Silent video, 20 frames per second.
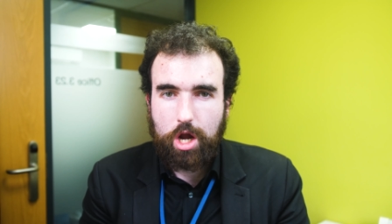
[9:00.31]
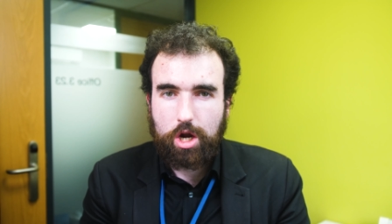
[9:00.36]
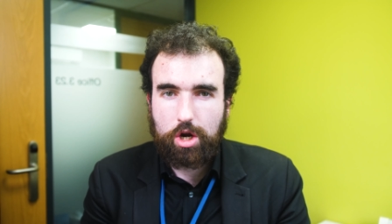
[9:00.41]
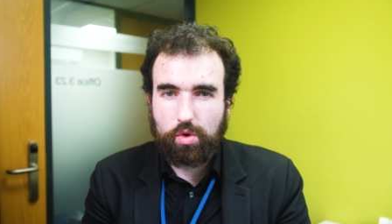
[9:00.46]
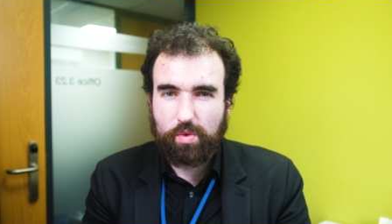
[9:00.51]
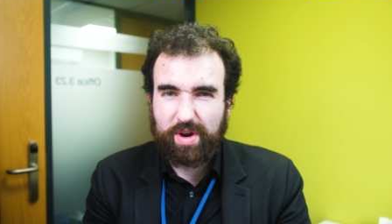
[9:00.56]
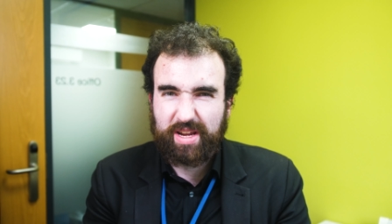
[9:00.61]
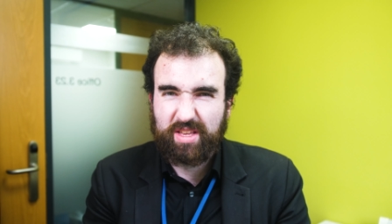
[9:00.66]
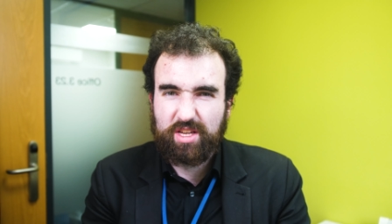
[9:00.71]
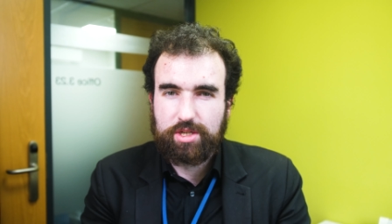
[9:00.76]

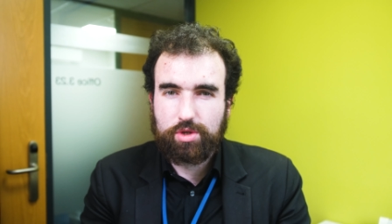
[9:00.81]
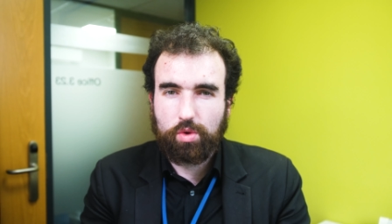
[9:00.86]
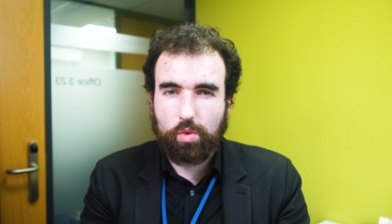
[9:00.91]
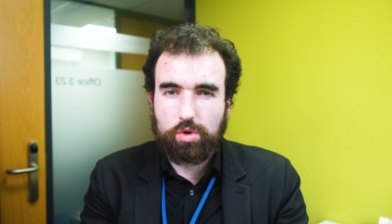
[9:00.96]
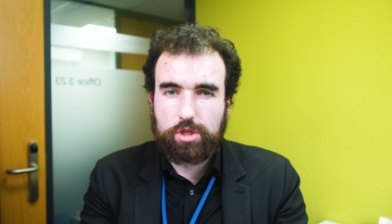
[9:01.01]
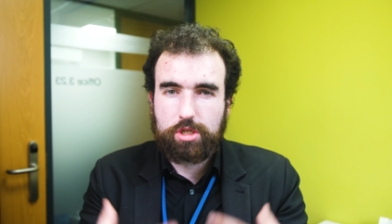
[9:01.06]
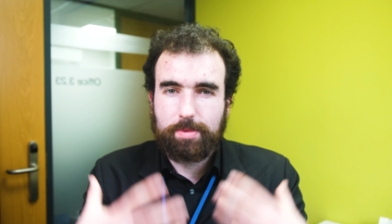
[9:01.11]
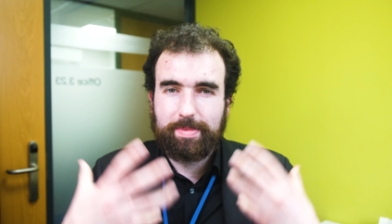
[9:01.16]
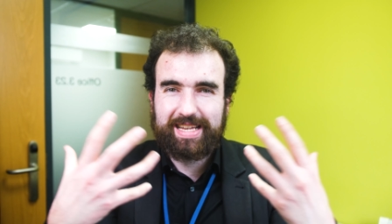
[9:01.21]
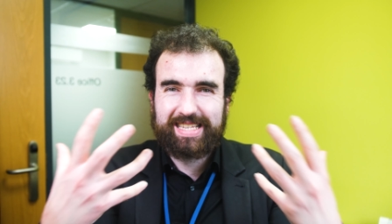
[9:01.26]
create this
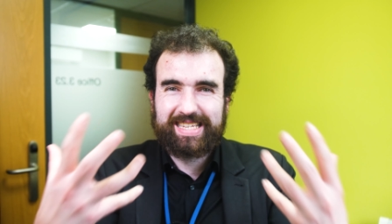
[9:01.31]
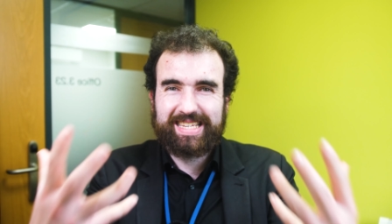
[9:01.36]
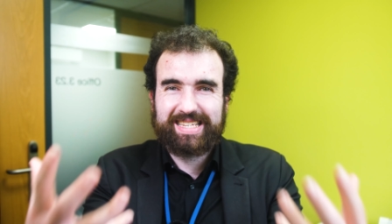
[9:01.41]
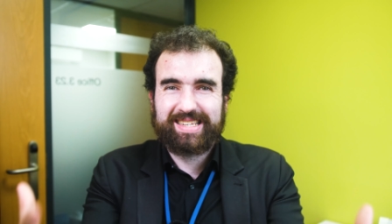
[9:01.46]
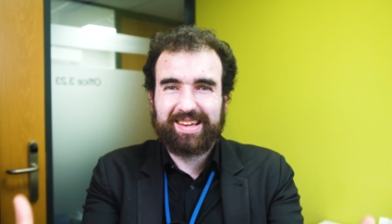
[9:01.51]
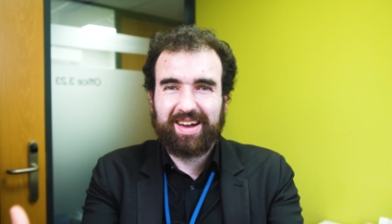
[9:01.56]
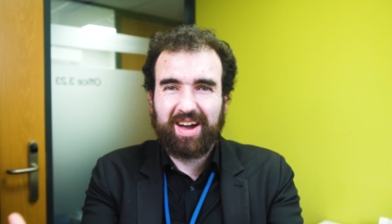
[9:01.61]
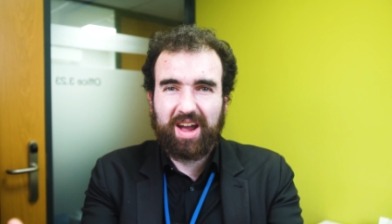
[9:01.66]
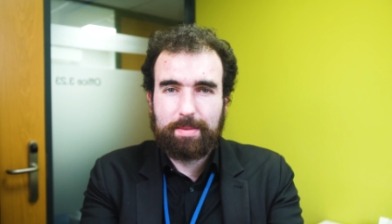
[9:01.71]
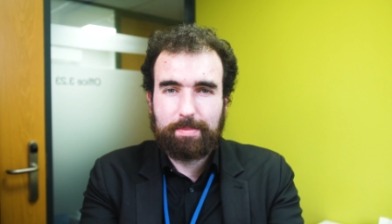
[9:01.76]

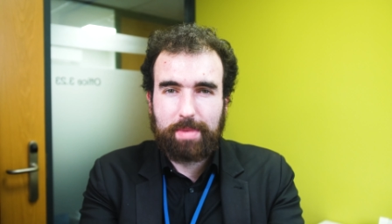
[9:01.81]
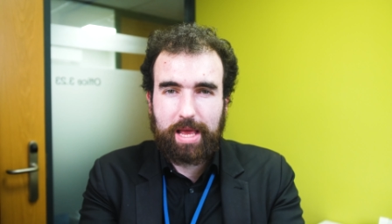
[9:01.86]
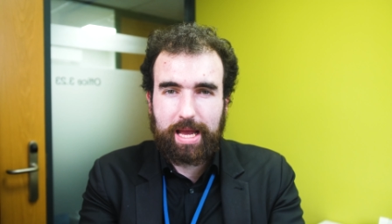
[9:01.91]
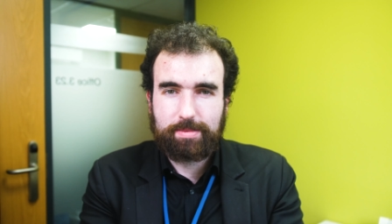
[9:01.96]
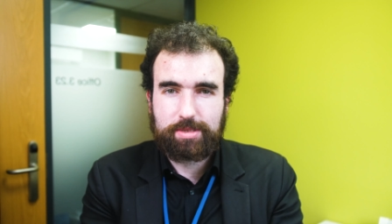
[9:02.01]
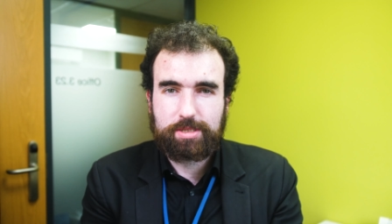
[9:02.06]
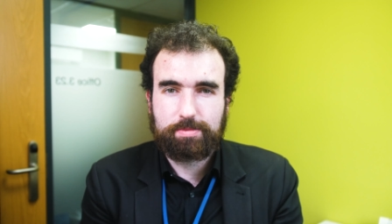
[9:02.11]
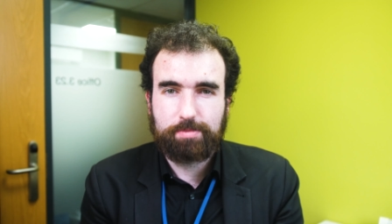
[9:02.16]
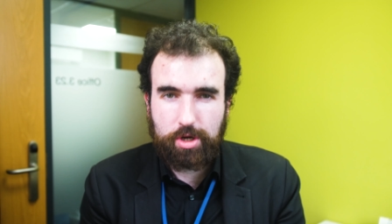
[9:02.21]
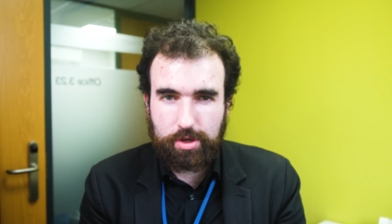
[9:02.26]
automated time
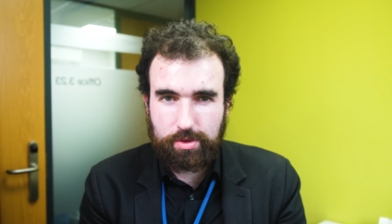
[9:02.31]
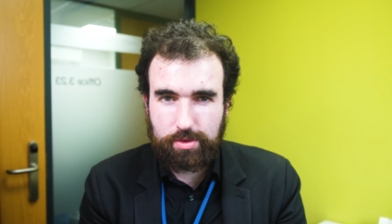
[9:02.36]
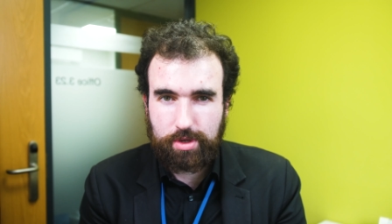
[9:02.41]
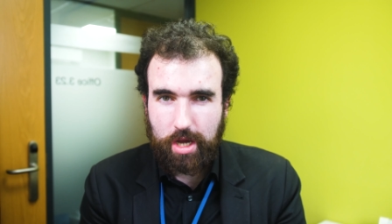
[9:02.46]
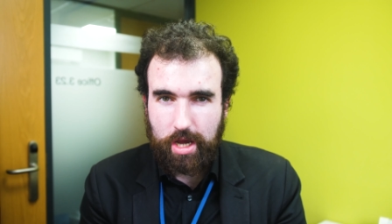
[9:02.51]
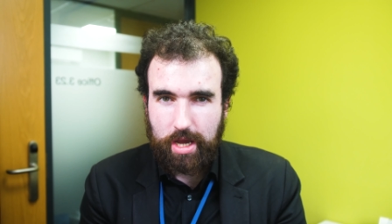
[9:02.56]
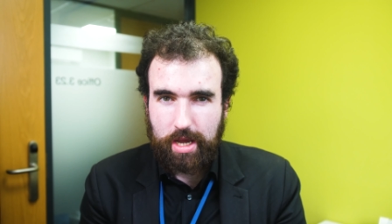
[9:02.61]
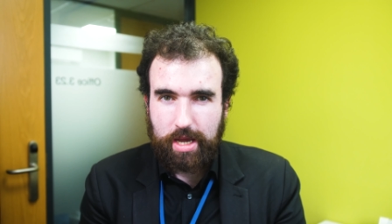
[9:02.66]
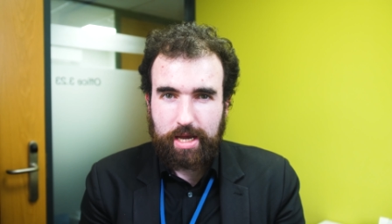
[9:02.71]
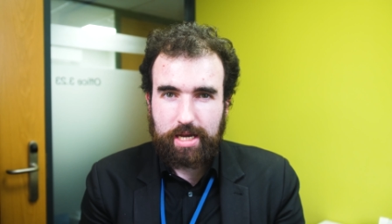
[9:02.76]
lapse mode
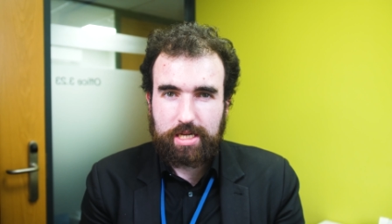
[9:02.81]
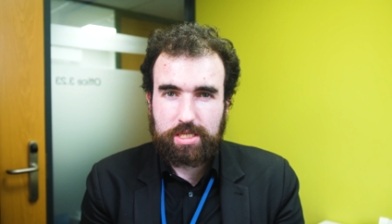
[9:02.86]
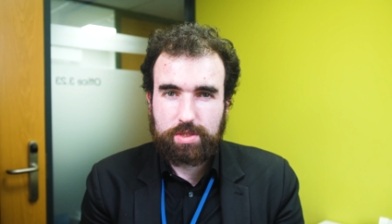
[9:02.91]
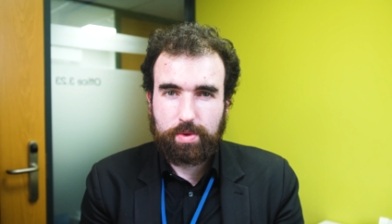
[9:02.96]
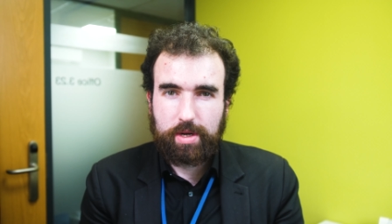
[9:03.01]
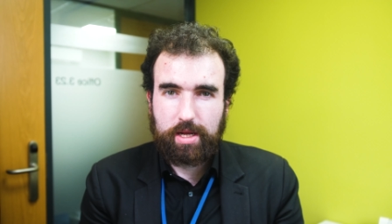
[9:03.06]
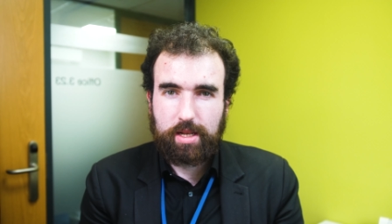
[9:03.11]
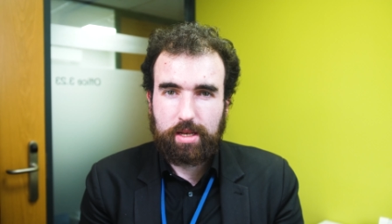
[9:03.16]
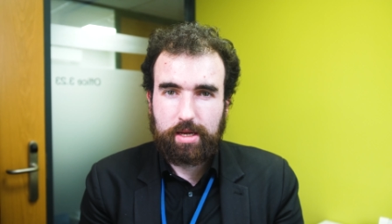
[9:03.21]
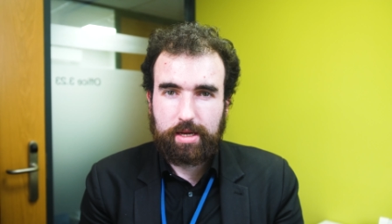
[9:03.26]
as
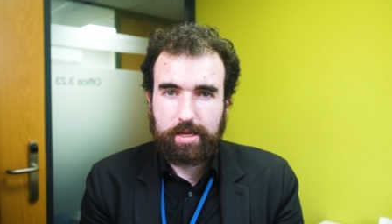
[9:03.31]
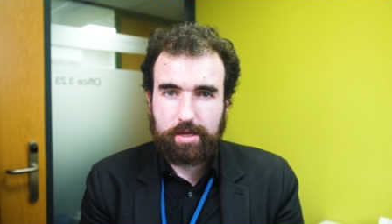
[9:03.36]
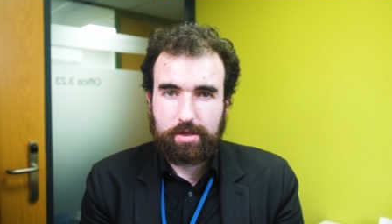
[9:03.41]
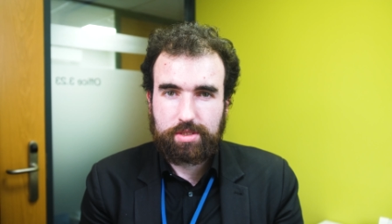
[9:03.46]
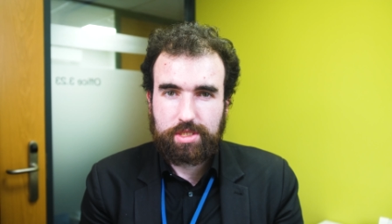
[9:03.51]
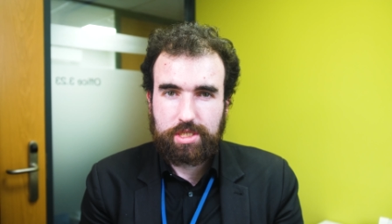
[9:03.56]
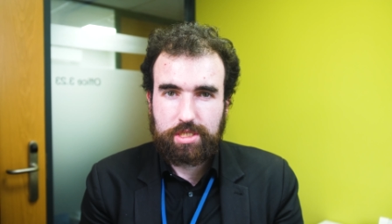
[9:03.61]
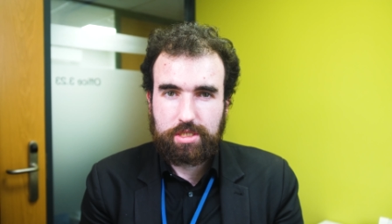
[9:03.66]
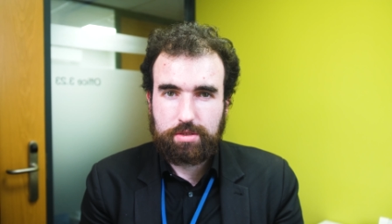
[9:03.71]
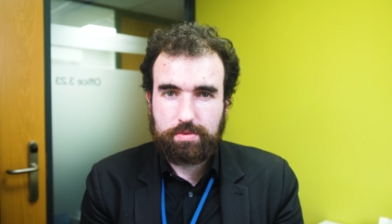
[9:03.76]
well, and I'll
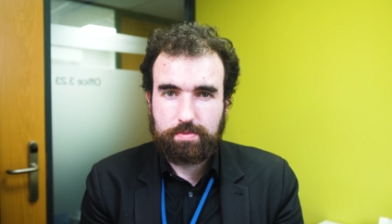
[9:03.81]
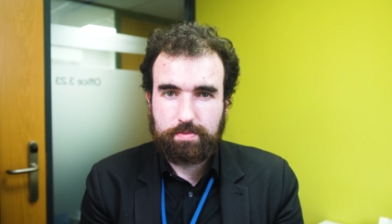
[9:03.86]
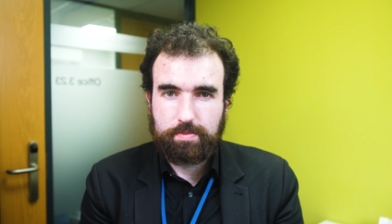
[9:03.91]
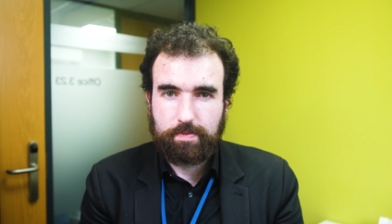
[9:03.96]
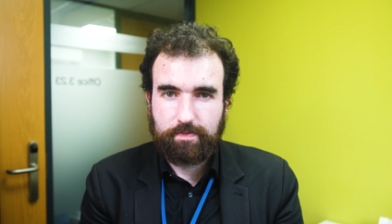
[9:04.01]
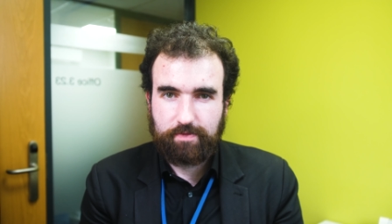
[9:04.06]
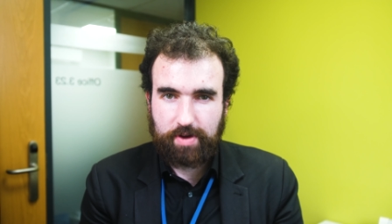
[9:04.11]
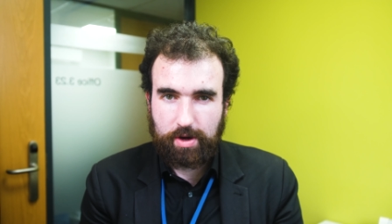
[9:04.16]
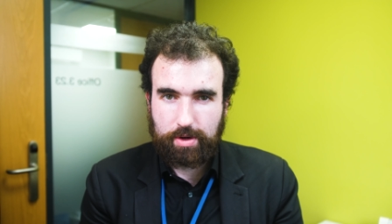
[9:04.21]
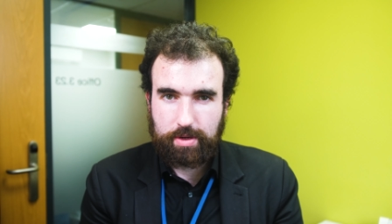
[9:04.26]
see you
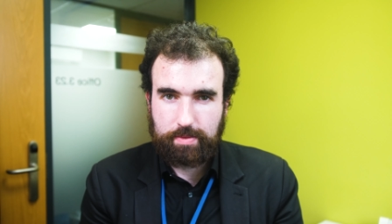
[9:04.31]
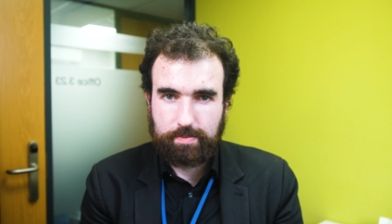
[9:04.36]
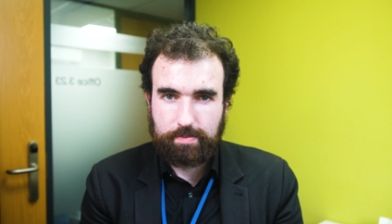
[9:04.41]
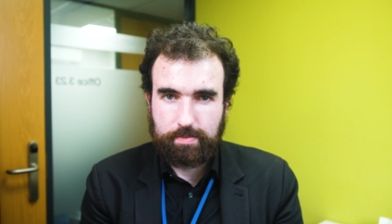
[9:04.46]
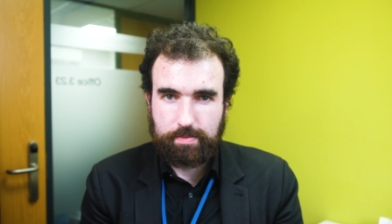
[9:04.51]
very,